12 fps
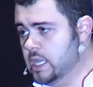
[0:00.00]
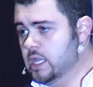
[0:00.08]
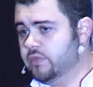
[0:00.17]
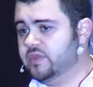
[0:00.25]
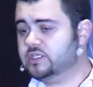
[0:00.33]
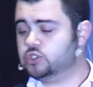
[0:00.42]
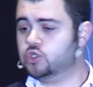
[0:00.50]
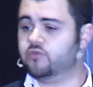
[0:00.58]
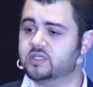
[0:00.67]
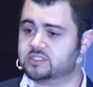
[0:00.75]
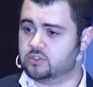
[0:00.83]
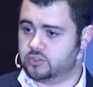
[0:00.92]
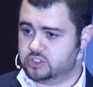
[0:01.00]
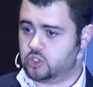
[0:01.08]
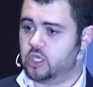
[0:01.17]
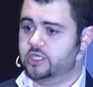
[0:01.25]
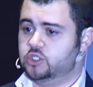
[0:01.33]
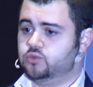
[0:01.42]
This university or this
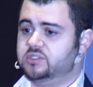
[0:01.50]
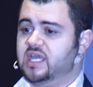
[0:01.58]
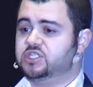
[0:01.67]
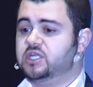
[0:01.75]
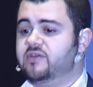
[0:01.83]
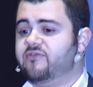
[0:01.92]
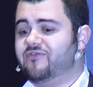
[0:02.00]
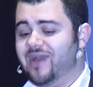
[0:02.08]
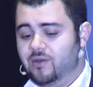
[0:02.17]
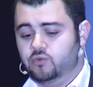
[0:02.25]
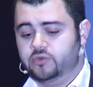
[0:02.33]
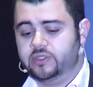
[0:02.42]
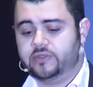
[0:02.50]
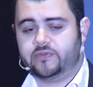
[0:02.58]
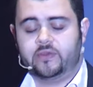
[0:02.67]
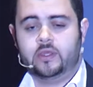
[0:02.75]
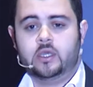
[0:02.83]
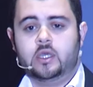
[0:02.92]
college was actually founded
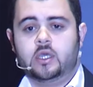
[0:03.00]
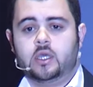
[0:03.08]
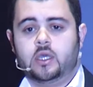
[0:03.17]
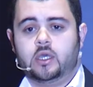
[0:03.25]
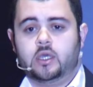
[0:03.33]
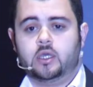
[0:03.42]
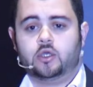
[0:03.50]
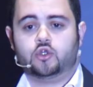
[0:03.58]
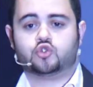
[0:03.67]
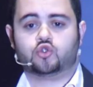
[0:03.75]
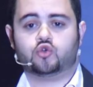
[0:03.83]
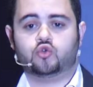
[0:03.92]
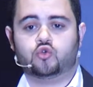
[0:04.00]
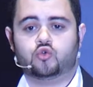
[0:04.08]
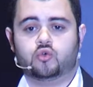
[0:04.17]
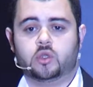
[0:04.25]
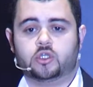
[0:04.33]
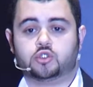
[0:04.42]
uh,
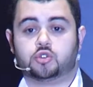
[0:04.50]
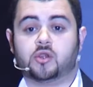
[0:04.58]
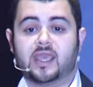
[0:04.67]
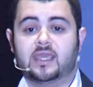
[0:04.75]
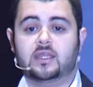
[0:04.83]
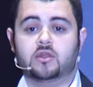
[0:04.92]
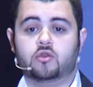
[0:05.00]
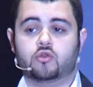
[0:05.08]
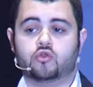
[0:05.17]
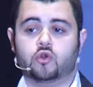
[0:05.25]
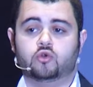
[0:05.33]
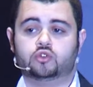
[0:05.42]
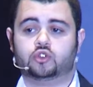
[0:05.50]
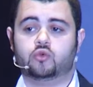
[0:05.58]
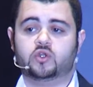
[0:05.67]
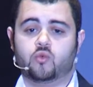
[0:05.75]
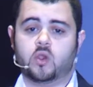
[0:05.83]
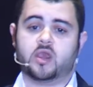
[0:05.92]
to train those who
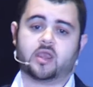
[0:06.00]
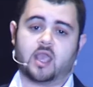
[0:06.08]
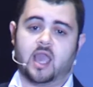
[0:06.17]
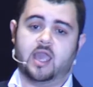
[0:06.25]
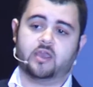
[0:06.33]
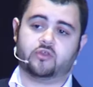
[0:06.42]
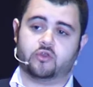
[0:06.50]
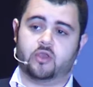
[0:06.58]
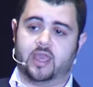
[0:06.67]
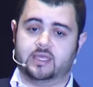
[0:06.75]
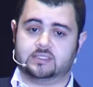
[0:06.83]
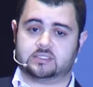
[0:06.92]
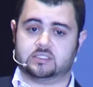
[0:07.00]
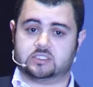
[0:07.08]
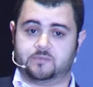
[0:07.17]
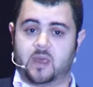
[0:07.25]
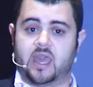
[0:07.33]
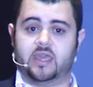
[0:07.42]
would work either as
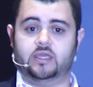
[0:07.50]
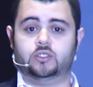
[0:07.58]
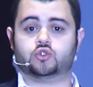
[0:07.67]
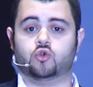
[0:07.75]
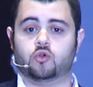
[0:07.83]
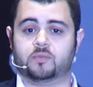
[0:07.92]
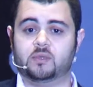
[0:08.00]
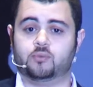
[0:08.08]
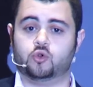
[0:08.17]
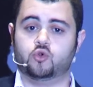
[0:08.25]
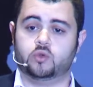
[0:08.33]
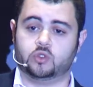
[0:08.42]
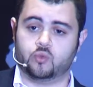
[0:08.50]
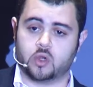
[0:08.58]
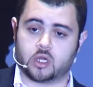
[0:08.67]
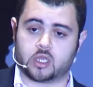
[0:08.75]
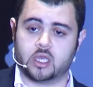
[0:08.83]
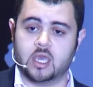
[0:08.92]
spies or people who would
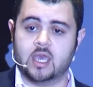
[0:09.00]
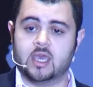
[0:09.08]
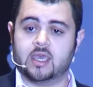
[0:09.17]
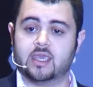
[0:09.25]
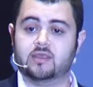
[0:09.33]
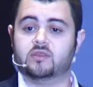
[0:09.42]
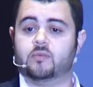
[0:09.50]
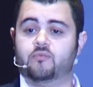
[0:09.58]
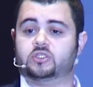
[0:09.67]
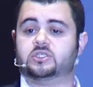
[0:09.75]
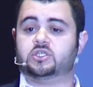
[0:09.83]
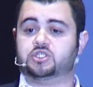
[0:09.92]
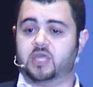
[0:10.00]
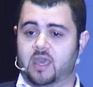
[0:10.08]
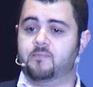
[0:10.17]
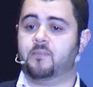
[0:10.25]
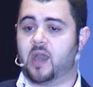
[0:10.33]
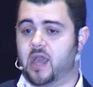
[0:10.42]
work in the British
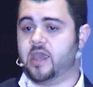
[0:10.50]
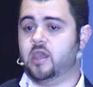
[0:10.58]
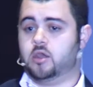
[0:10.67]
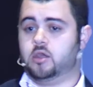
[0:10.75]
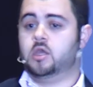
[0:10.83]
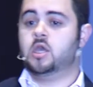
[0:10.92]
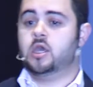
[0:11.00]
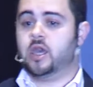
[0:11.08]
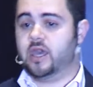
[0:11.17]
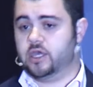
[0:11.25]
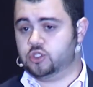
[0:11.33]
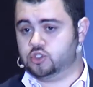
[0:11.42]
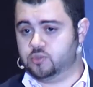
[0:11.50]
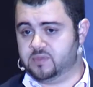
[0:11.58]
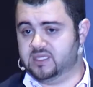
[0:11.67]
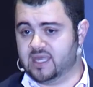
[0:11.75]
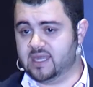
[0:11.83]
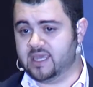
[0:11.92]
Empire uh, to be
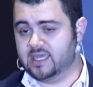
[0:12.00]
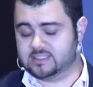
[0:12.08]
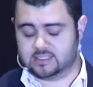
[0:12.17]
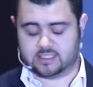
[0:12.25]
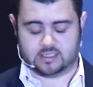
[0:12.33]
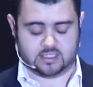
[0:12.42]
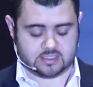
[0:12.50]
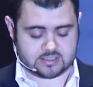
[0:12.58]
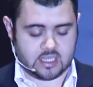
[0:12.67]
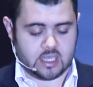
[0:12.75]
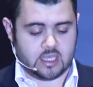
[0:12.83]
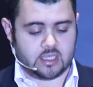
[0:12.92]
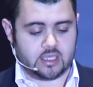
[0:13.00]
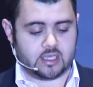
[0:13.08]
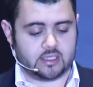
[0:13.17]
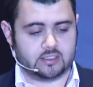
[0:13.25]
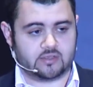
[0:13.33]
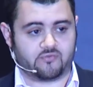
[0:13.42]
delegated in these
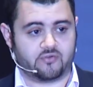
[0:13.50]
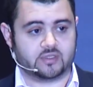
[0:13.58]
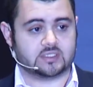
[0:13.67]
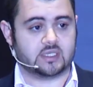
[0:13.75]
uh, different